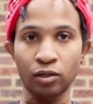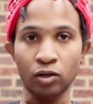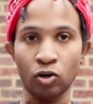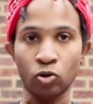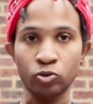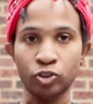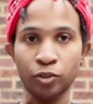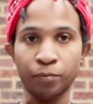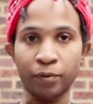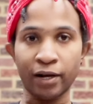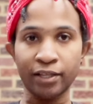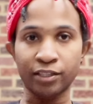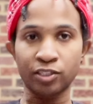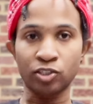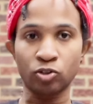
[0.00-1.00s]
Hold your
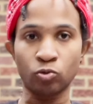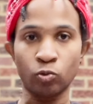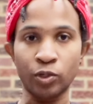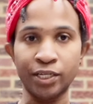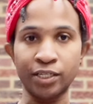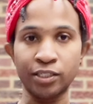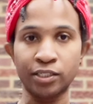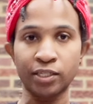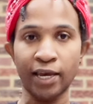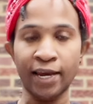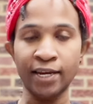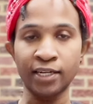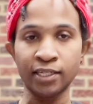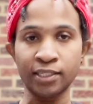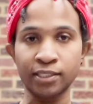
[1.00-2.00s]
breath, squeeze
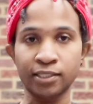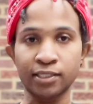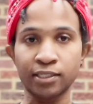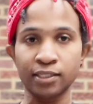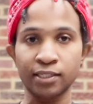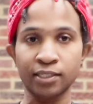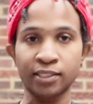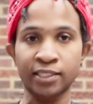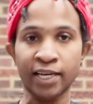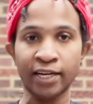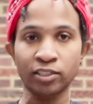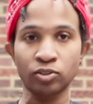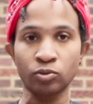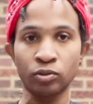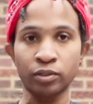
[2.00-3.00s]
anus,
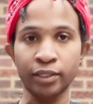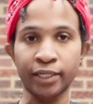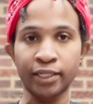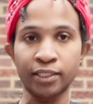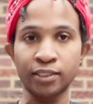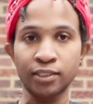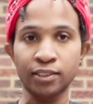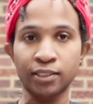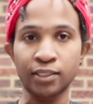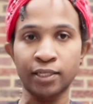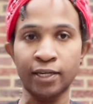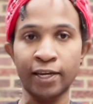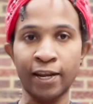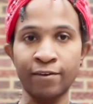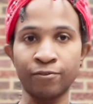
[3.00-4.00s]
sex organs,
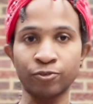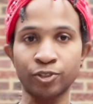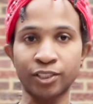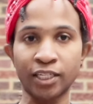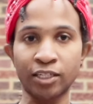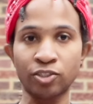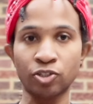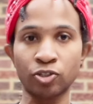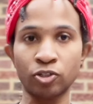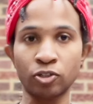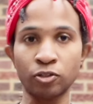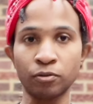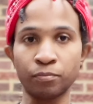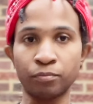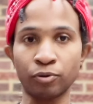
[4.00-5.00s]
navel center,
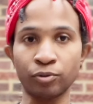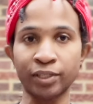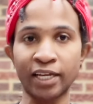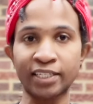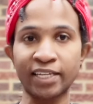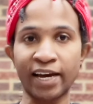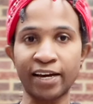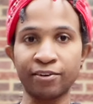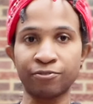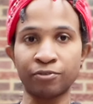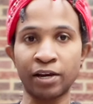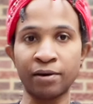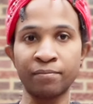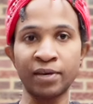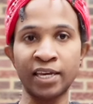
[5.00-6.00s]
pull that
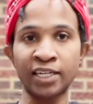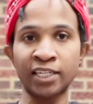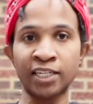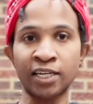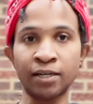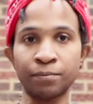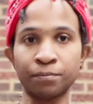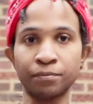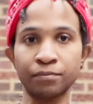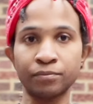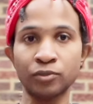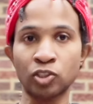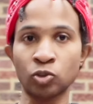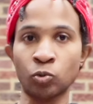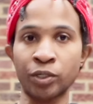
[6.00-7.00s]
diaphragm in and up,
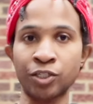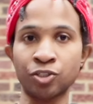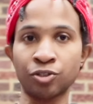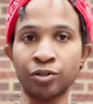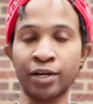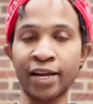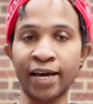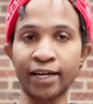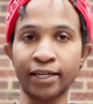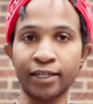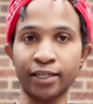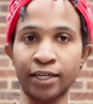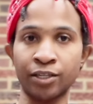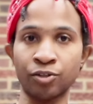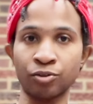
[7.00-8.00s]
squeeze your neck
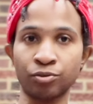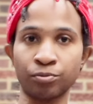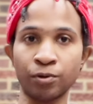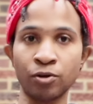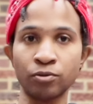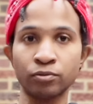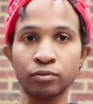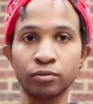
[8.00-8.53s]
and your throat.